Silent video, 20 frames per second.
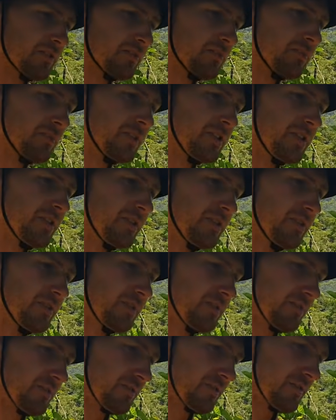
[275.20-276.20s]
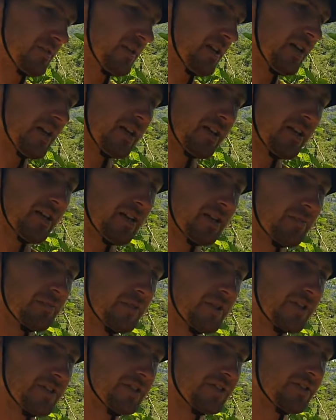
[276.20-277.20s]
me, I like
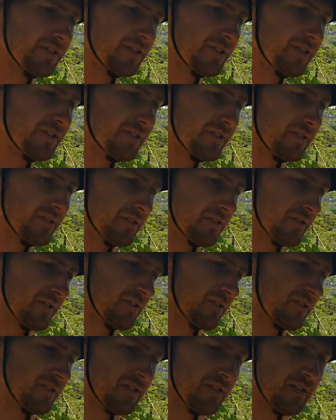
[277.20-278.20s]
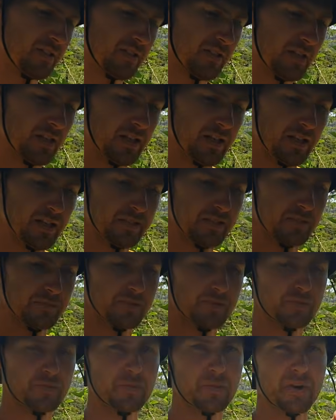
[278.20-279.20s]
many trees. I like them
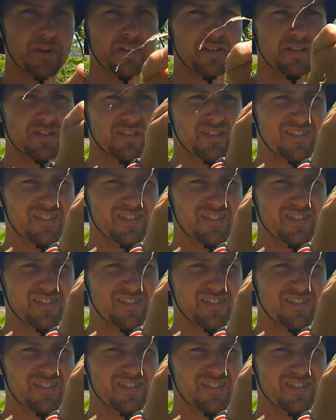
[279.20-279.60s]
to spread.